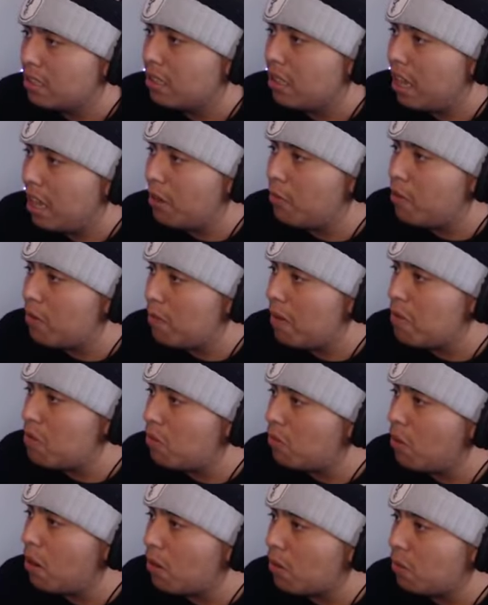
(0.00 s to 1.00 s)
And when
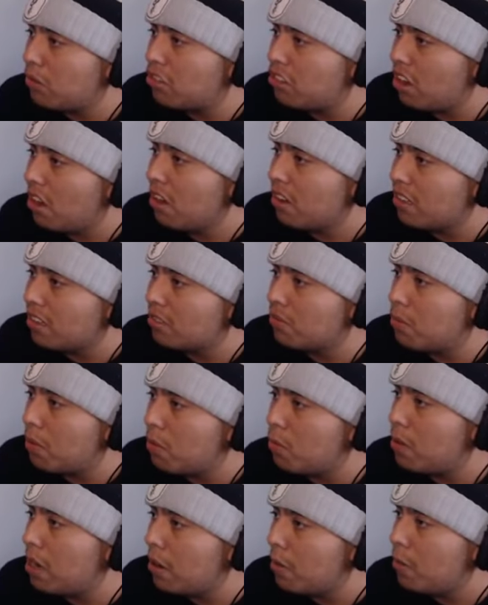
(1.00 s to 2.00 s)
people rock with shotguns,
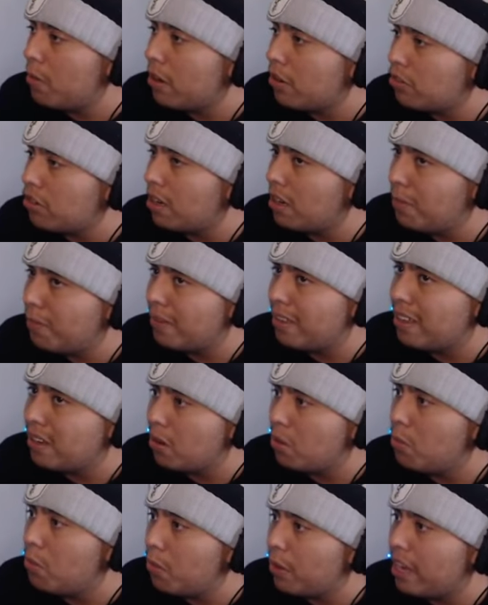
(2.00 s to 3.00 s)
bro, when I want to try to play a
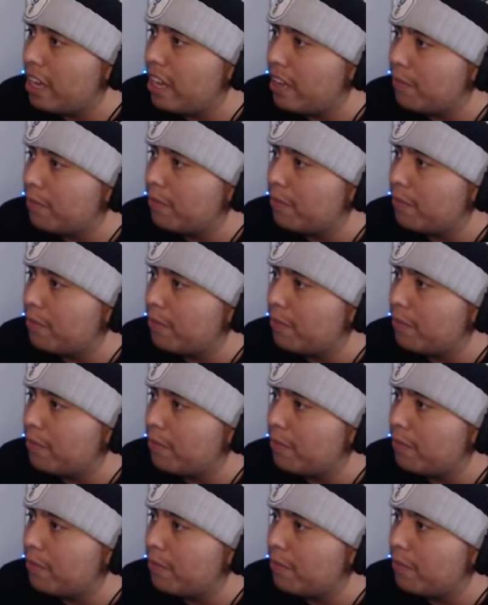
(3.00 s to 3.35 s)
normal game